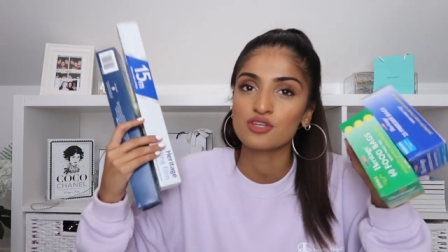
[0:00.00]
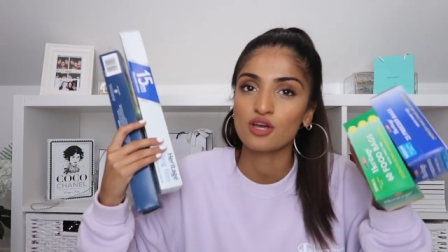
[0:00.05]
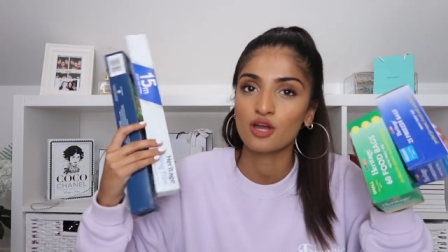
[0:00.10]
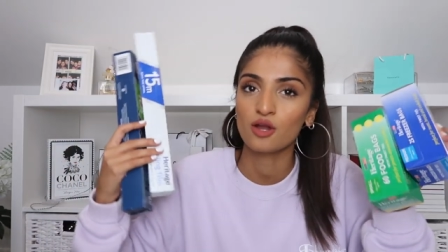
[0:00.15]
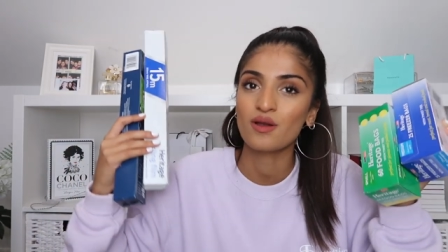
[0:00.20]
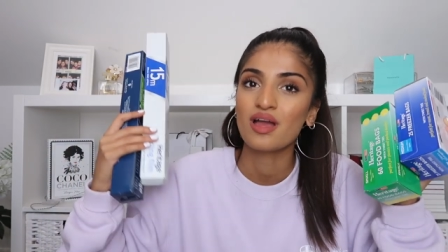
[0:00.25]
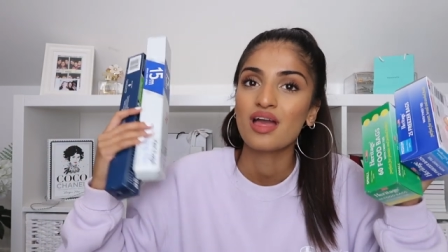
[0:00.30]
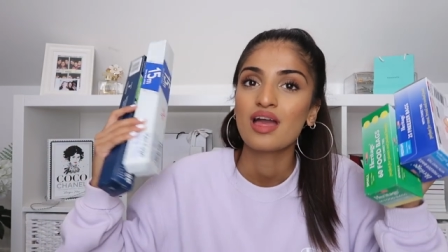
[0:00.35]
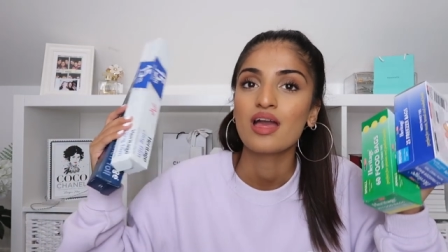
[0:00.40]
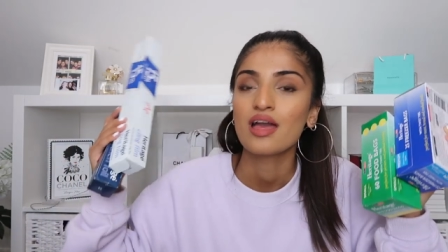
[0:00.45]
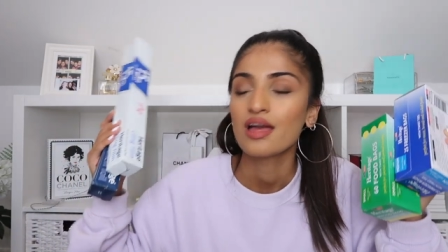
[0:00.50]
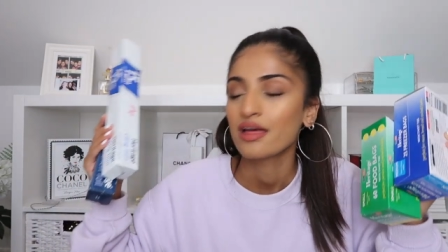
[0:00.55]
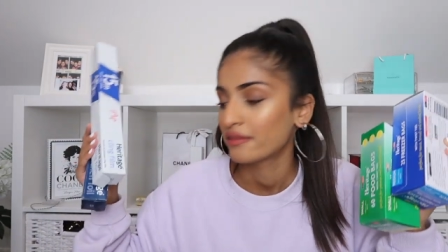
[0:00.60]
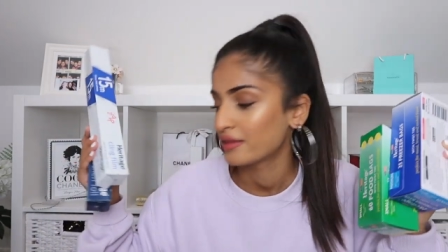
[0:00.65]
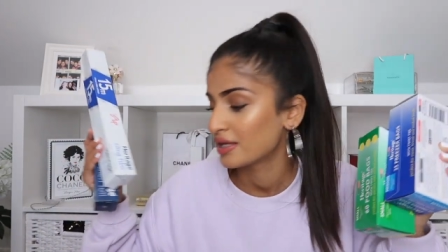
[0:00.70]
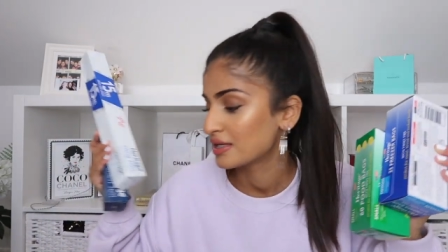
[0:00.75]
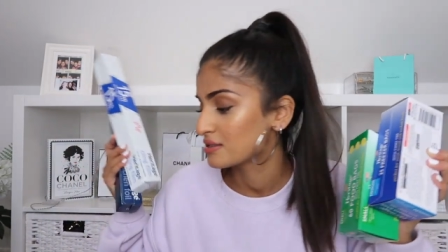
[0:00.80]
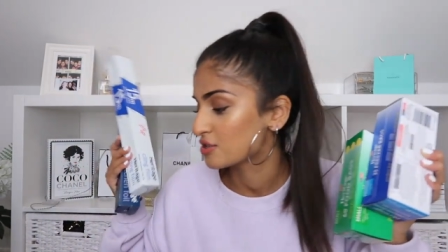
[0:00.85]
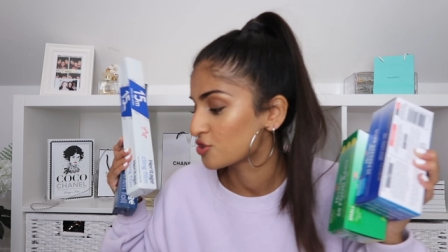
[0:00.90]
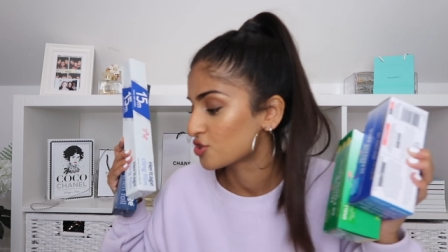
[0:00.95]
so
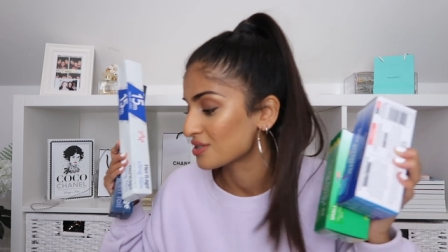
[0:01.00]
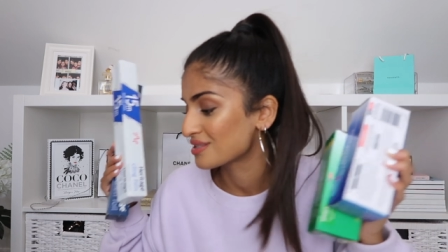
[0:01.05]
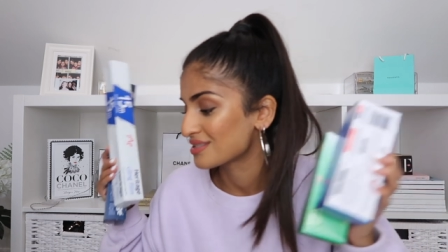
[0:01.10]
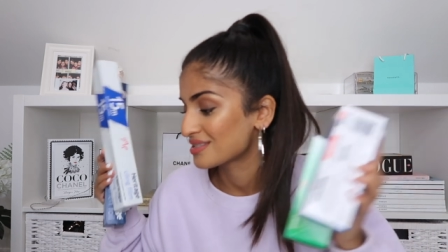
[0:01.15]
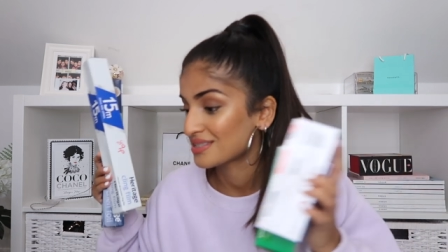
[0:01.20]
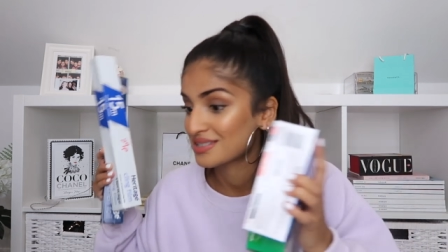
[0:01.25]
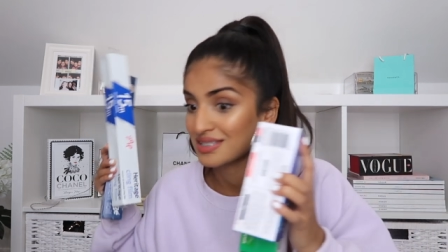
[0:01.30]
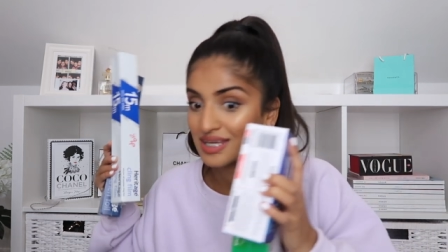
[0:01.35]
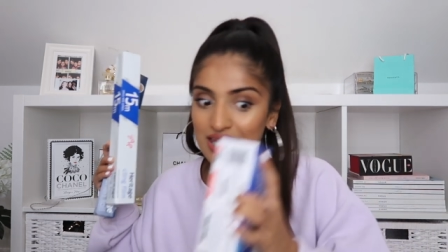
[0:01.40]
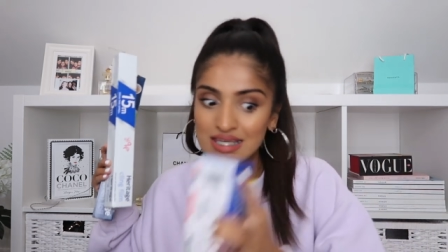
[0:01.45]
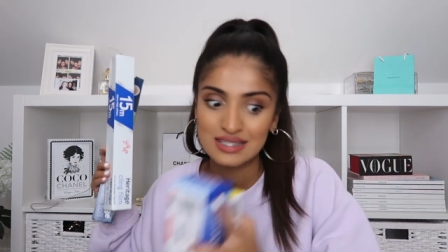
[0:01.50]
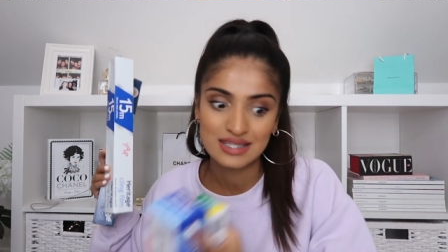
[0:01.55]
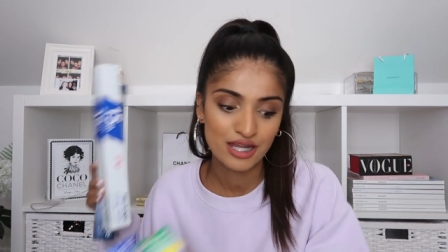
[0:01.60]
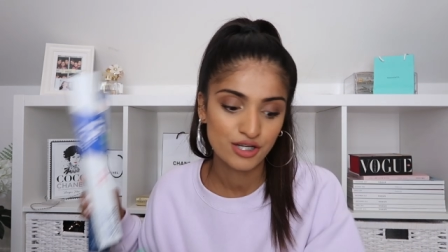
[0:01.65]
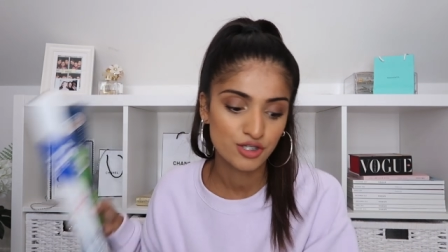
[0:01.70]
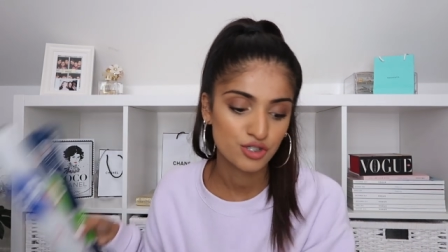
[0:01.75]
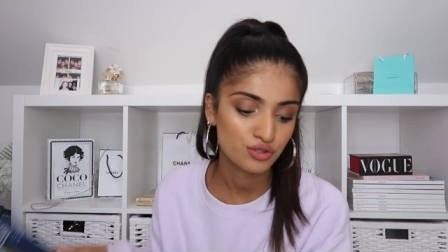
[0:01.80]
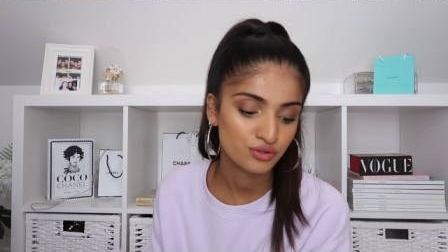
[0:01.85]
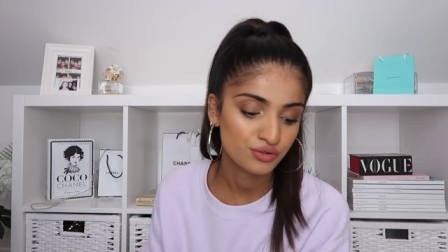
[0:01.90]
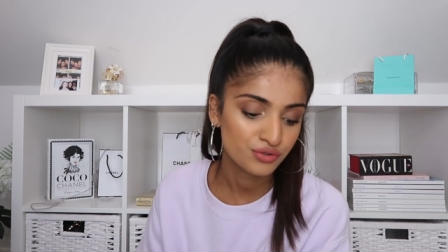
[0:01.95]
these are just
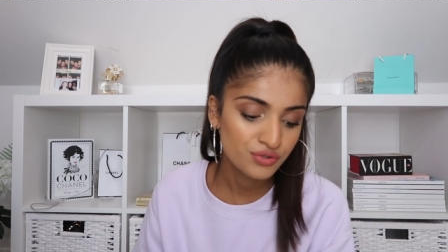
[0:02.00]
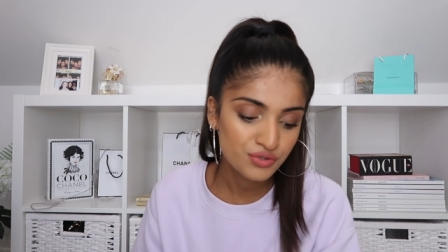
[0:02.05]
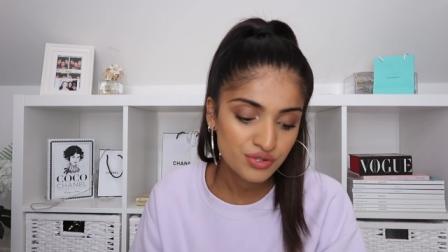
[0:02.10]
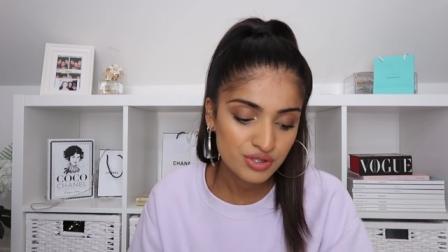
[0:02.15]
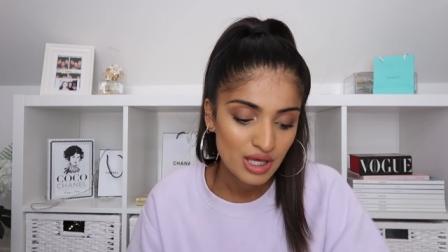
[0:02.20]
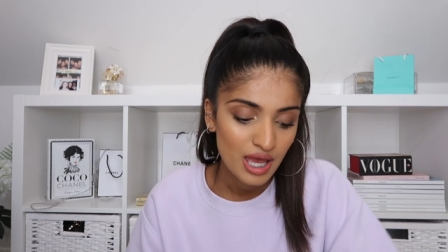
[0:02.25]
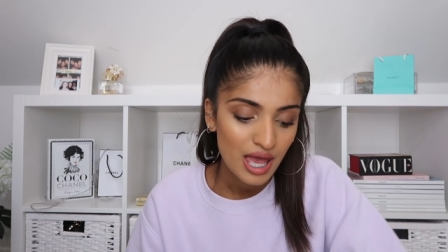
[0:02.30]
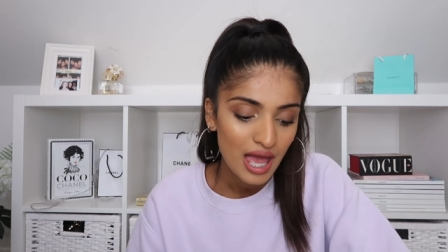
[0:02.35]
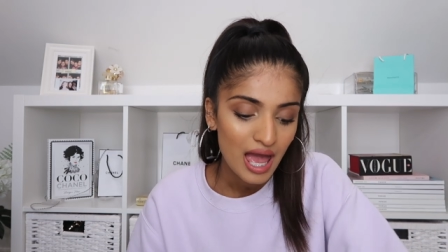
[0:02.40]
essentials.